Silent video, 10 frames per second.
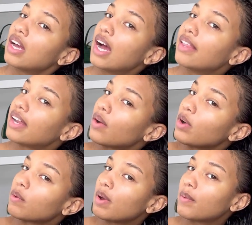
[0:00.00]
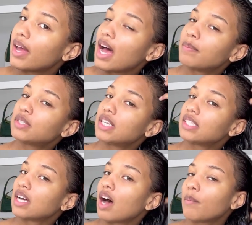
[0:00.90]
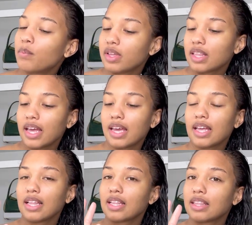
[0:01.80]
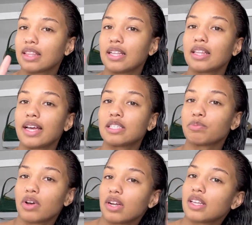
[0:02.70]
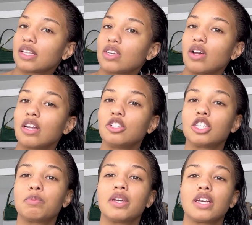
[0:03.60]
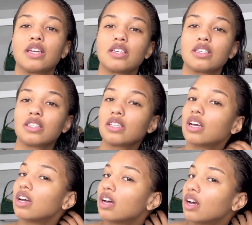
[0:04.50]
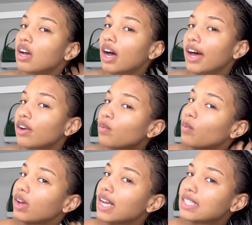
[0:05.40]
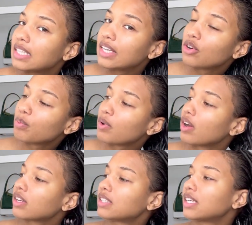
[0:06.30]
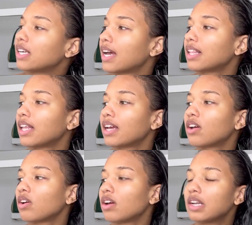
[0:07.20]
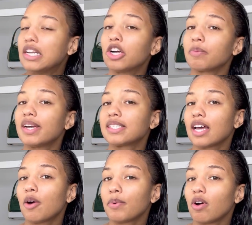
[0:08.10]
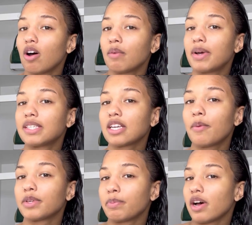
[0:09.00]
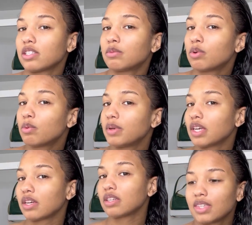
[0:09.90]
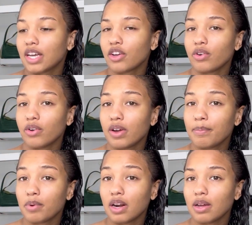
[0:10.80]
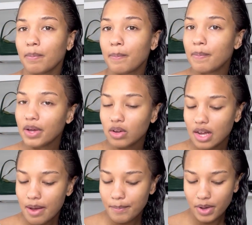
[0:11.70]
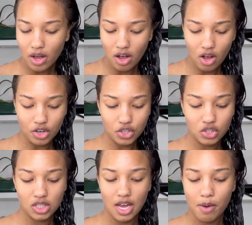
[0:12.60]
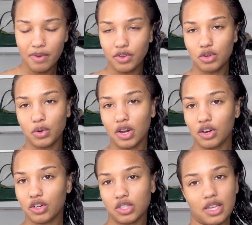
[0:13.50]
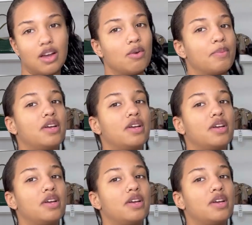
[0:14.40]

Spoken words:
And then I work my way up to the top with like the less product that's on it, just because I don't want as little product to get like near my scalp or on my scalp as possible, because that could create product buildup on your scalp if you do get on your scalp.